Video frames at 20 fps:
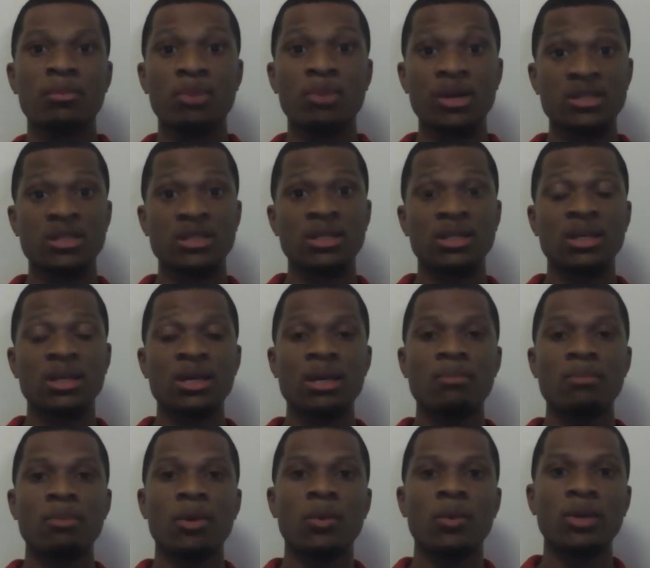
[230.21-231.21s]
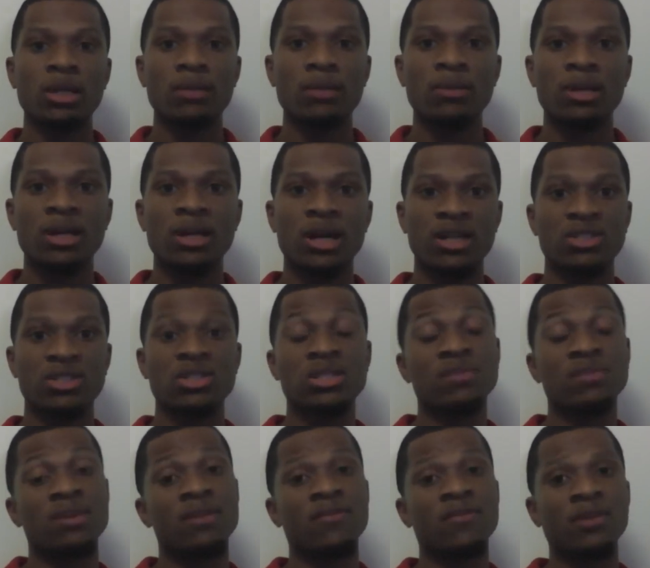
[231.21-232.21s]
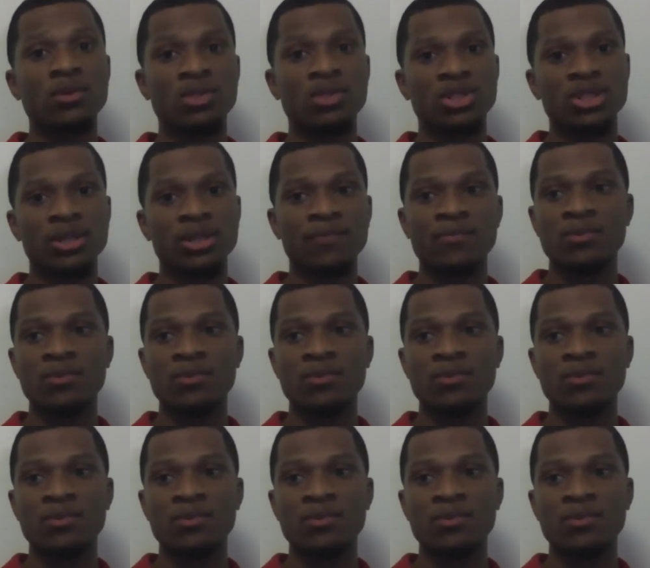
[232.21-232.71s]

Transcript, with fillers: present, but really be conscious of our future.